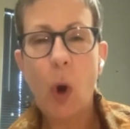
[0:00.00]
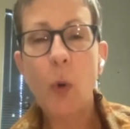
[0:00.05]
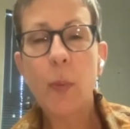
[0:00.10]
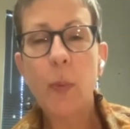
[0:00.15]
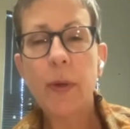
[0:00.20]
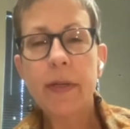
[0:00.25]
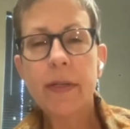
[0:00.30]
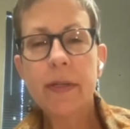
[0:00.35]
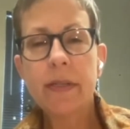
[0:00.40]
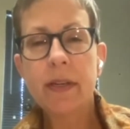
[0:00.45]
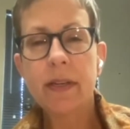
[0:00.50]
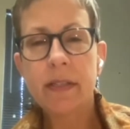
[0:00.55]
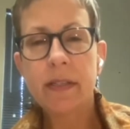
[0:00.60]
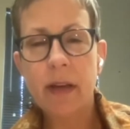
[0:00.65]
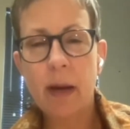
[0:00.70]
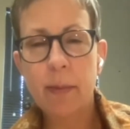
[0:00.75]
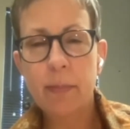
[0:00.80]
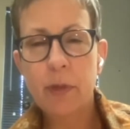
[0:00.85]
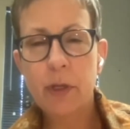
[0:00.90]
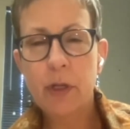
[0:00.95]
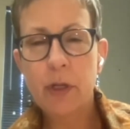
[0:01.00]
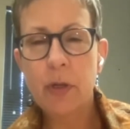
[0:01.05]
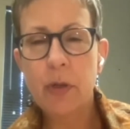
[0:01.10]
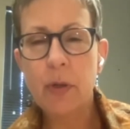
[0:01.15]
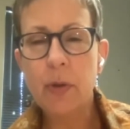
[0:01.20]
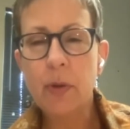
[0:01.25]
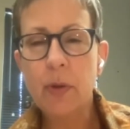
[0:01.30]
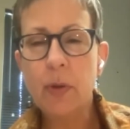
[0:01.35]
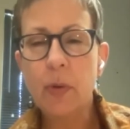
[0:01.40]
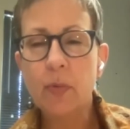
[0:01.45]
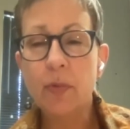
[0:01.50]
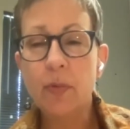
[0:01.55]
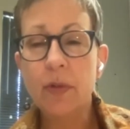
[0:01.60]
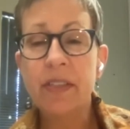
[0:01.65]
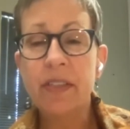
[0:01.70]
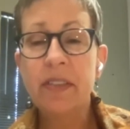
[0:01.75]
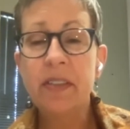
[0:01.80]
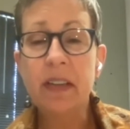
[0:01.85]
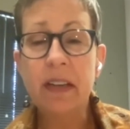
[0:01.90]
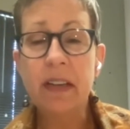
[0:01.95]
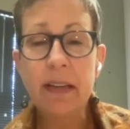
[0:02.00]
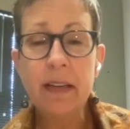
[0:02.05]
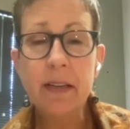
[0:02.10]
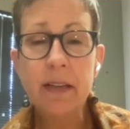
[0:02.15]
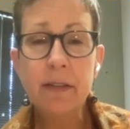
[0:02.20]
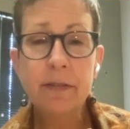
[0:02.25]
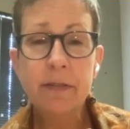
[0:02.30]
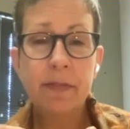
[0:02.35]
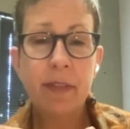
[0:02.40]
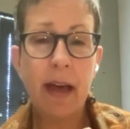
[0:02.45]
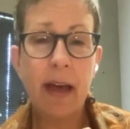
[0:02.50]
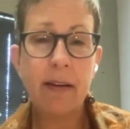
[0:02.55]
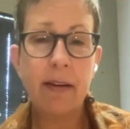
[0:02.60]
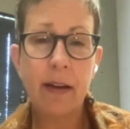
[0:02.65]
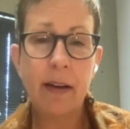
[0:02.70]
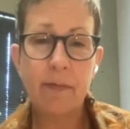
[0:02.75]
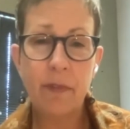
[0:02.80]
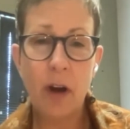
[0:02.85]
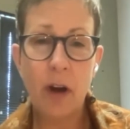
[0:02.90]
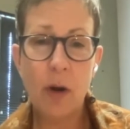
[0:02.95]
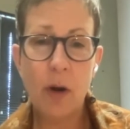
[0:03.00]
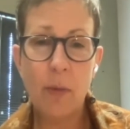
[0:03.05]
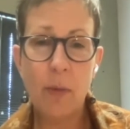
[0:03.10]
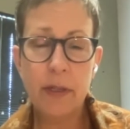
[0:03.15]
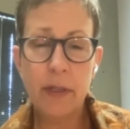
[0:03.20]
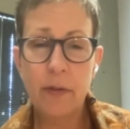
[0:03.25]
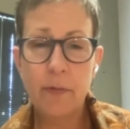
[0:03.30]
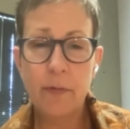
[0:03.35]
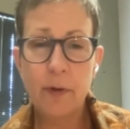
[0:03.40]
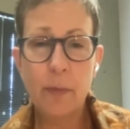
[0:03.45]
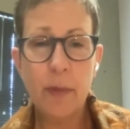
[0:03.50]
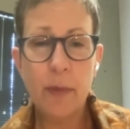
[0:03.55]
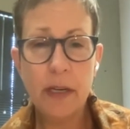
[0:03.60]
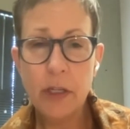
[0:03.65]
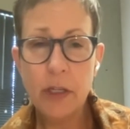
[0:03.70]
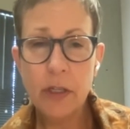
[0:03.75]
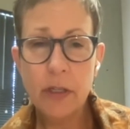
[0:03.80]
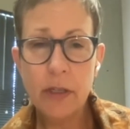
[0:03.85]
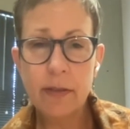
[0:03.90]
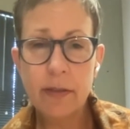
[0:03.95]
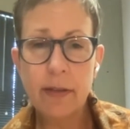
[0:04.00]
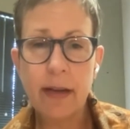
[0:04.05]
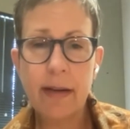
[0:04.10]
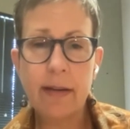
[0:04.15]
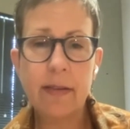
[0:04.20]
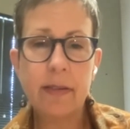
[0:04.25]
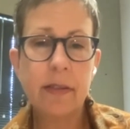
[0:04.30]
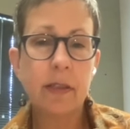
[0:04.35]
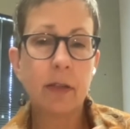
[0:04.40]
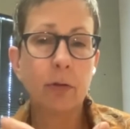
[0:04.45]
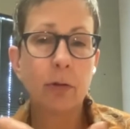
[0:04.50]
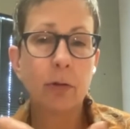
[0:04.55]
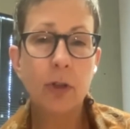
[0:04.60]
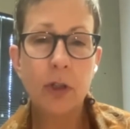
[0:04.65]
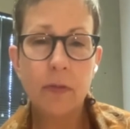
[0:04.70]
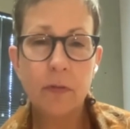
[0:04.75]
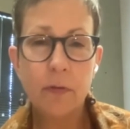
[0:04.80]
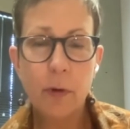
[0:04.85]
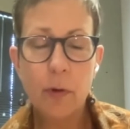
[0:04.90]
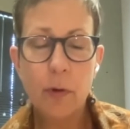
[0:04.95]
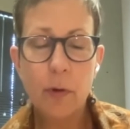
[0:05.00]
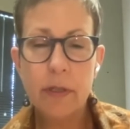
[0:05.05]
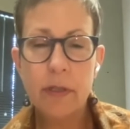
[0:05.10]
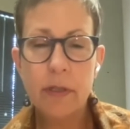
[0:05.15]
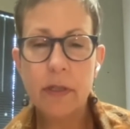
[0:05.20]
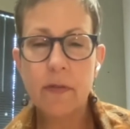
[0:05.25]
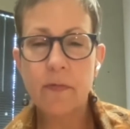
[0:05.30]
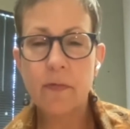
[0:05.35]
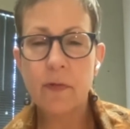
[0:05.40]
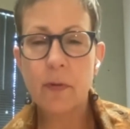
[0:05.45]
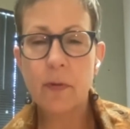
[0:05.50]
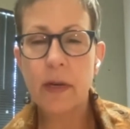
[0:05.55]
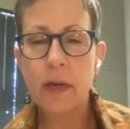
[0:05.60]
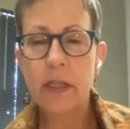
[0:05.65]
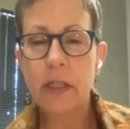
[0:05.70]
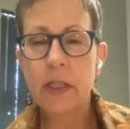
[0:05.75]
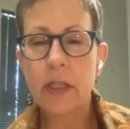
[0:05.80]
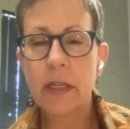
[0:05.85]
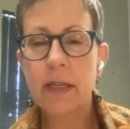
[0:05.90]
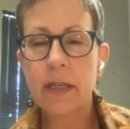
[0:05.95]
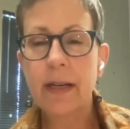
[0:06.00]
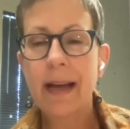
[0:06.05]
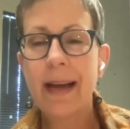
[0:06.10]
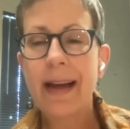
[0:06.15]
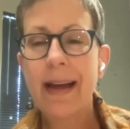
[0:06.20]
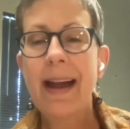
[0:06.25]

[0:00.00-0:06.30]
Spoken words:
opens us up to receive that environmental information and solution-focused information.